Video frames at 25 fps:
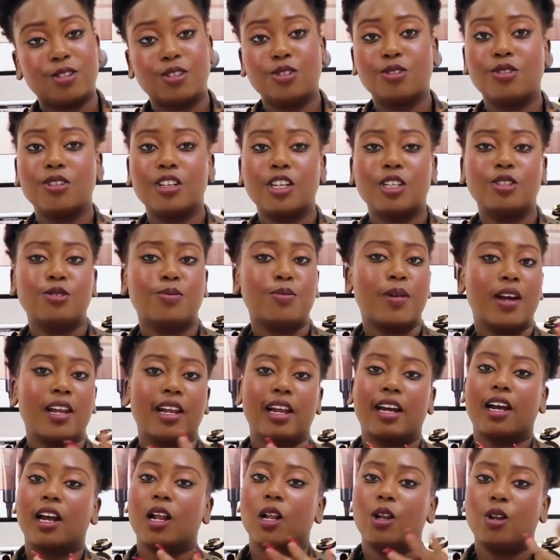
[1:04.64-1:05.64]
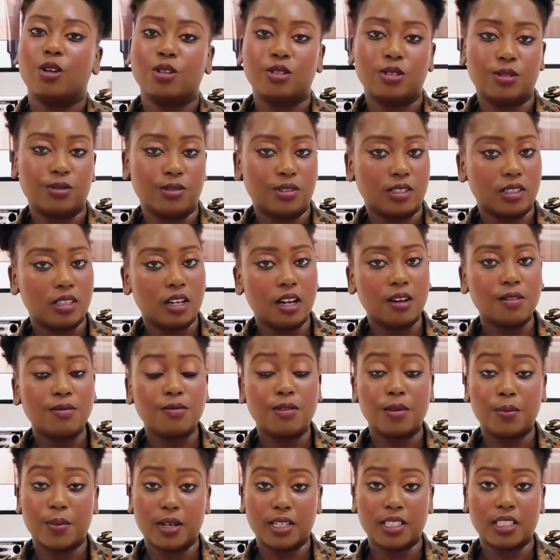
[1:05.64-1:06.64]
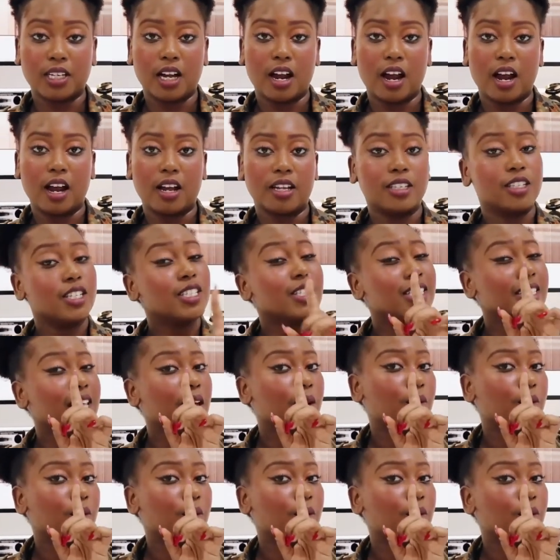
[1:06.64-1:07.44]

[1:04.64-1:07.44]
because you don't need to buy a lot of stuff for mascara. Just